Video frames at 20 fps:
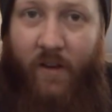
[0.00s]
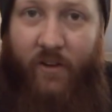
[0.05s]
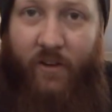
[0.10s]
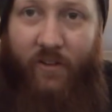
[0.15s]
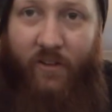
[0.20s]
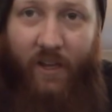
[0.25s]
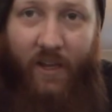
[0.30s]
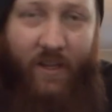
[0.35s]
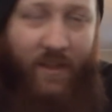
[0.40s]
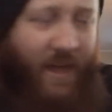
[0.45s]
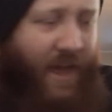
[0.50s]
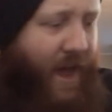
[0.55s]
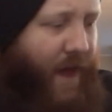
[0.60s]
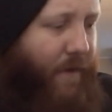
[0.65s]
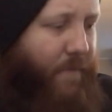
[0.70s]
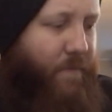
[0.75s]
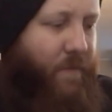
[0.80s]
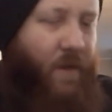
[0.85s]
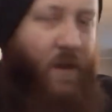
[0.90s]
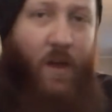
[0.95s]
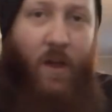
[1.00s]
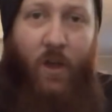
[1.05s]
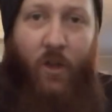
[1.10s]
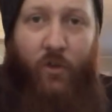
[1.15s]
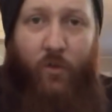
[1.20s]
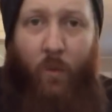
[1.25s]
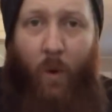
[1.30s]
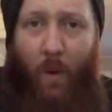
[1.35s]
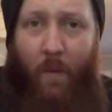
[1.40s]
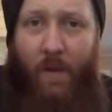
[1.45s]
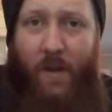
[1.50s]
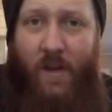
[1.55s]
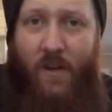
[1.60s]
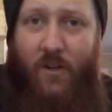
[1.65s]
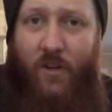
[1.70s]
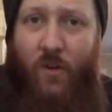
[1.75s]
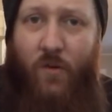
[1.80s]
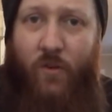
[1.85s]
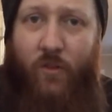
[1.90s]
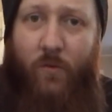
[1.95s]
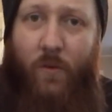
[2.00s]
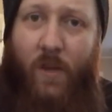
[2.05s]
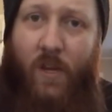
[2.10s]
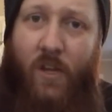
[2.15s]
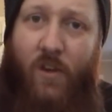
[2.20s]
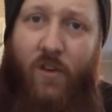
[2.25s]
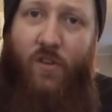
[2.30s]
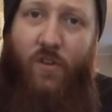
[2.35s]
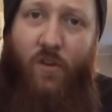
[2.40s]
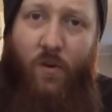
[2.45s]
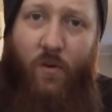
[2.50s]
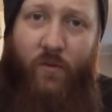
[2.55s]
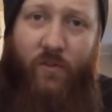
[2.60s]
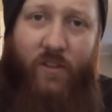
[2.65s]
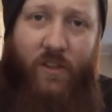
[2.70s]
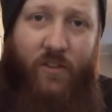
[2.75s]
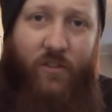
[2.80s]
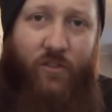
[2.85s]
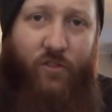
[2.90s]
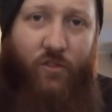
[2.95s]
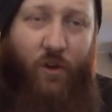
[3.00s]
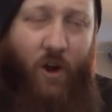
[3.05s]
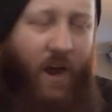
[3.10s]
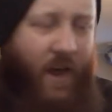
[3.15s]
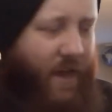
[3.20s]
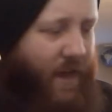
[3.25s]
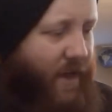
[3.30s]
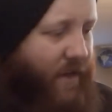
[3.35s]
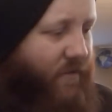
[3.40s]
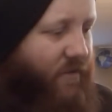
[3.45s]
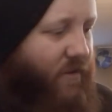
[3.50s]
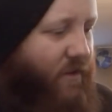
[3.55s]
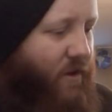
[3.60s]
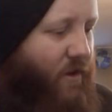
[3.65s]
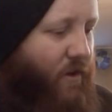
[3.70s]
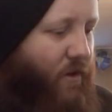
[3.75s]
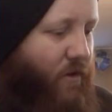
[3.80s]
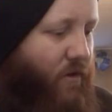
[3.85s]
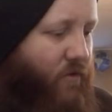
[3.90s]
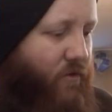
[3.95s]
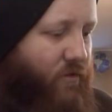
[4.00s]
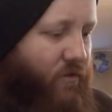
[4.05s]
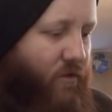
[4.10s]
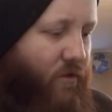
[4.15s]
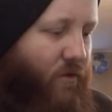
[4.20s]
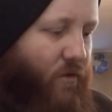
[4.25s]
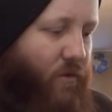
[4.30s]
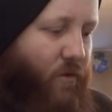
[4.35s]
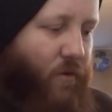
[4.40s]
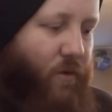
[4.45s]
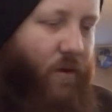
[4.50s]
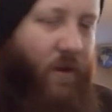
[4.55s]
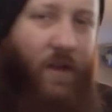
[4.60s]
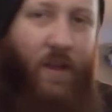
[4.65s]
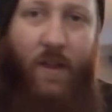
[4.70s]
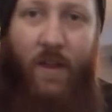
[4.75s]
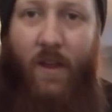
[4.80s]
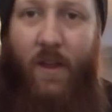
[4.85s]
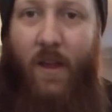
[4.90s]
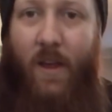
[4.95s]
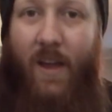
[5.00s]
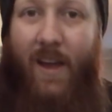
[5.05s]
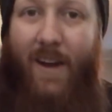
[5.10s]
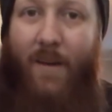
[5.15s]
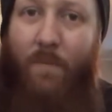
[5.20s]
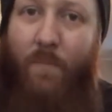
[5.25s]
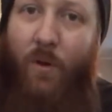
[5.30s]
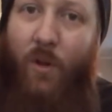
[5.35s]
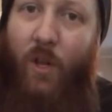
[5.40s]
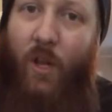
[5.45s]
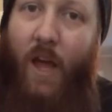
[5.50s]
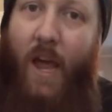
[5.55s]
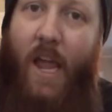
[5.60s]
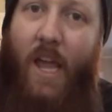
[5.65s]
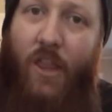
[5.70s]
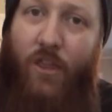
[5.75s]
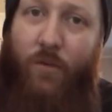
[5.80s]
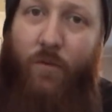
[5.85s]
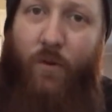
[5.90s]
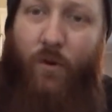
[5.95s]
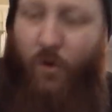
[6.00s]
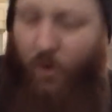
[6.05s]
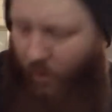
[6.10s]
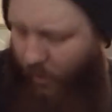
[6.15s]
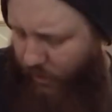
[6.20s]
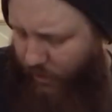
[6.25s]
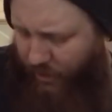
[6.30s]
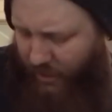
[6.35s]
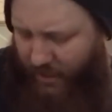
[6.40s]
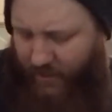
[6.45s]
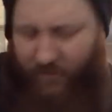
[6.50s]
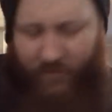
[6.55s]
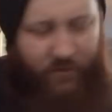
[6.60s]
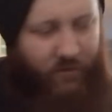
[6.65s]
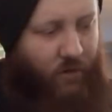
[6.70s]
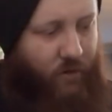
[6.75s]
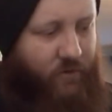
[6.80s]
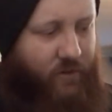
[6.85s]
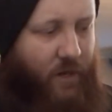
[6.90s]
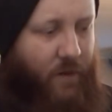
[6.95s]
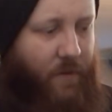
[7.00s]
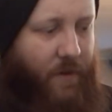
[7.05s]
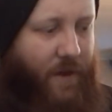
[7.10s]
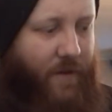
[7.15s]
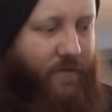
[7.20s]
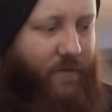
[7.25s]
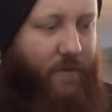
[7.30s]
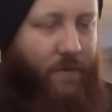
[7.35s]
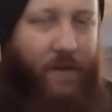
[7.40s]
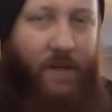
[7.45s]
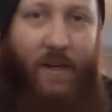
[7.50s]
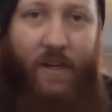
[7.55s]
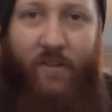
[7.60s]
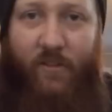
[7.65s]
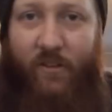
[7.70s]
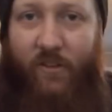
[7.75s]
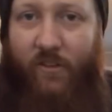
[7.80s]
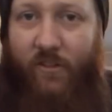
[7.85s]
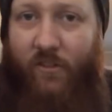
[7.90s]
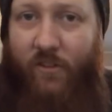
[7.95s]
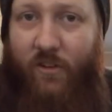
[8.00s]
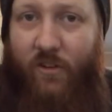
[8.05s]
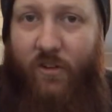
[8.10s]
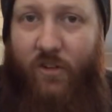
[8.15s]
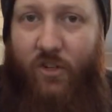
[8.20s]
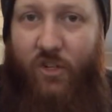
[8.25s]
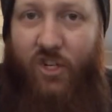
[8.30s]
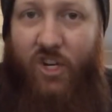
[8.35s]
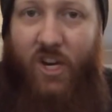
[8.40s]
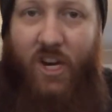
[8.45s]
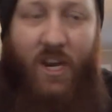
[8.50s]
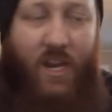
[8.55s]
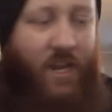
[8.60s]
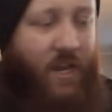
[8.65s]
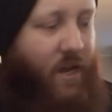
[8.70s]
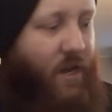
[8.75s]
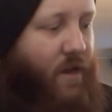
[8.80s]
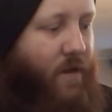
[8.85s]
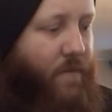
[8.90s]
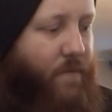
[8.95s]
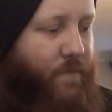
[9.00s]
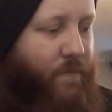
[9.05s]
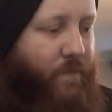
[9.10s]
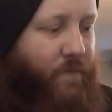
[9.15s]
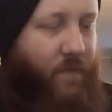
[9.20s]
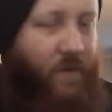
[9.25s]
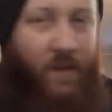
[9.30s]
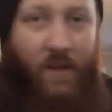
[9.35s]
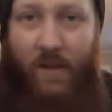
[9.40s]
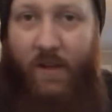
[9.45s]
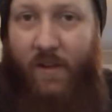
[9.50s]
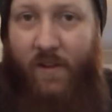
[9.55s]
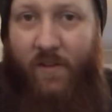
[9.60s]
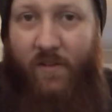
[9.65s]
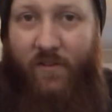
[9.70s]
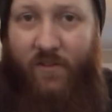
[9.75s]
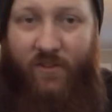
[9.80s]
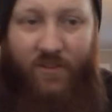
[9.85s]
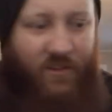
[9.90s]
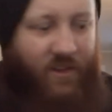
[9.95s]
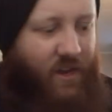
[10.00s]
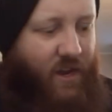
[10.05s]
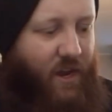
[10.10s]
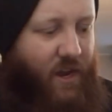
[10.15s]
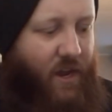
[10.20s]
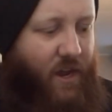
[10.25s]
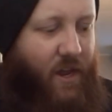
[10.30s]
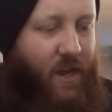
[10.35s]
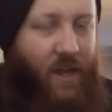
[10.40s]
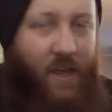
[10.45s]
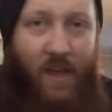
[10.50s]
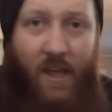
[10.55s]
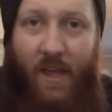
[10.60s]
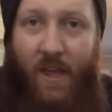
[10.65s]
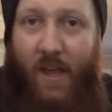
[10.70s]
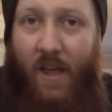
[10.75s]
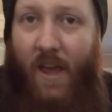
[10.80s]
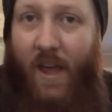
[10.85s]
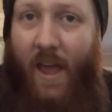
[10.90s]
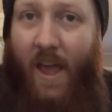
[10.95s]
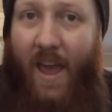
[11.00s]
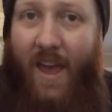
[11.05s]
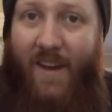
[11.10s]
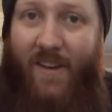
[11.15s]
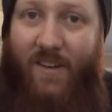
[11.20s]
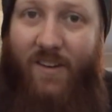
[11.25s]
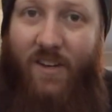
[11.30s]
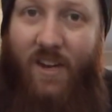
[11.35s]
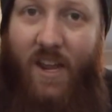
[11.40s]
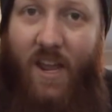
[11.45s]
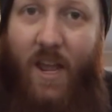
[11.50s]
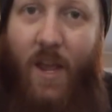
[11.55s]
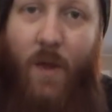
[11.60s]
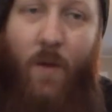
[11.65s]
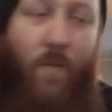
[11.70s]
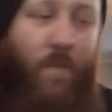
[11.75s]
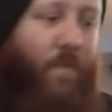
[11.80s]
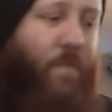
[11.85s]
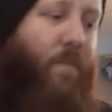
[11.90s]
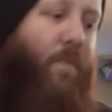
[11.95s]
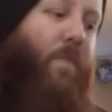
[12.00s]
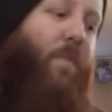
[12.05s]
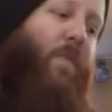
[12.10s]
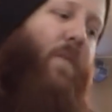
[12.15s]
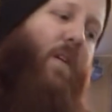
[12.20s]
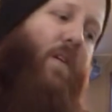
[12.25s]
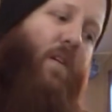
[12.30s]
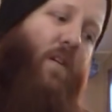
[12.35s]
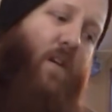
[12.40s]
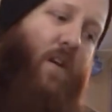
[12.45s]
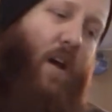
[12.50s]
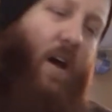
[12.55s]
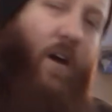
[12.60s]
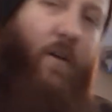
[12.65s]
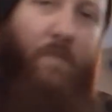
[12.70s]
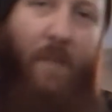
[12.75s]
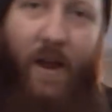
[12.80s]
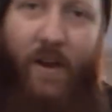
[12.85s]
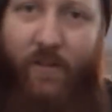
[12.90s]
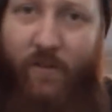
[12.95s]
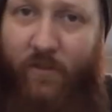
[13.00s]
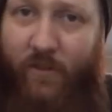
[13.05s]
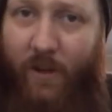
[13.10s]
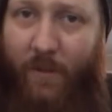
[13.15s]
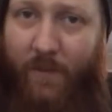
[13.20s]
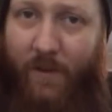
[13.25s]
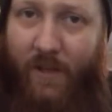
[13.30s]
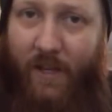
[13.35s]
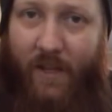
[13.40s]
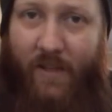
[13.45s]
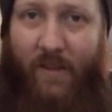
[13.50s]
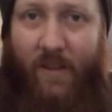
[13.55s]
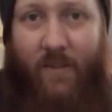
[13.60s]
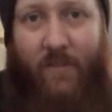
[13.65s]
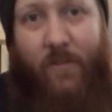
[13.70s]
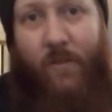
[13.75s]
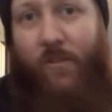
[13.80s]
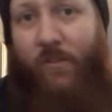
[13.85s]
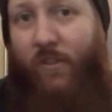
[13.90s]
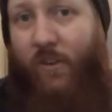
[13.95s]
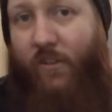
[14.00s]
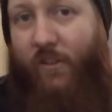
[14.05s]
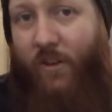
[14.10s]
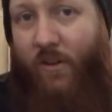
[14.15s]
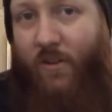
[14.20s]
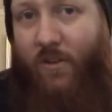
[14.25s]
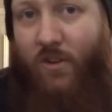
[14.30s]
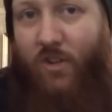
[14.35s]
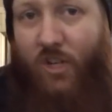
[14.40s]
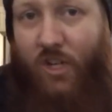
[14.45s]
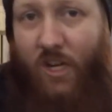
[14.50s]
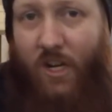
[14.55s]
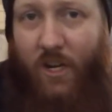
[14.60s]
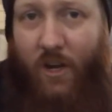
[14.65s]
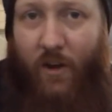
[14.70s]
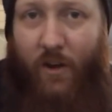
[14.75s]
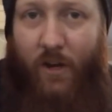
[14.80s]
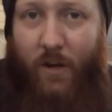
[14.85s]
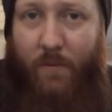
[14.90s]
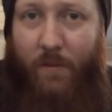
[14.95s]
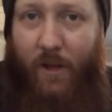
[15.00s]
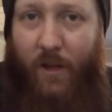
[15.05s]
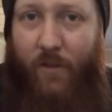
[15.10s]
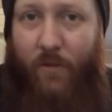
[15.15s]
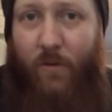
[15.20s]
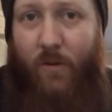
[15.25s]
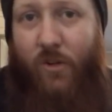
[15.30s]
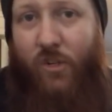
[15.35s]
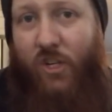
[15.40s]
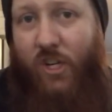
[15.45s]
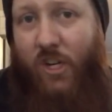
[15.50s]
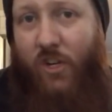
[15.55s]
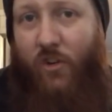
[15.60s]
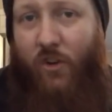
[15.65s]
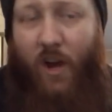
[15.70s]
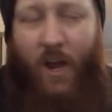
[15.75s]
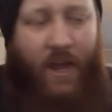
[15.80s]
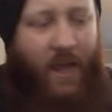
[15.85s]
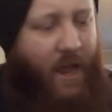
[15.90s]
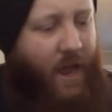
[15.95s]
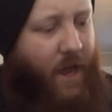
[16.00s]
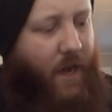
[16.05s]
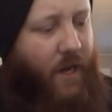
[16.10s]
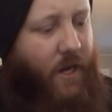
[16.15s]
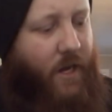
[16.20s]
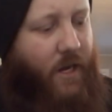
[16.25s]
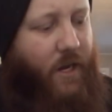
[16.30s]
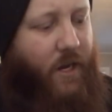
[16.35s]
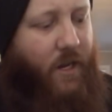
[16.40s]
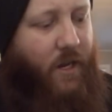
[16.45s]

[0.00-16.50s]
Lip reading: Just like that. So what we can do is we use these triads here to kind of play through chord changes. So say we have something that's just G, C, and D. I might do something like this. So it starts here in G. I'm going to play through a G triad.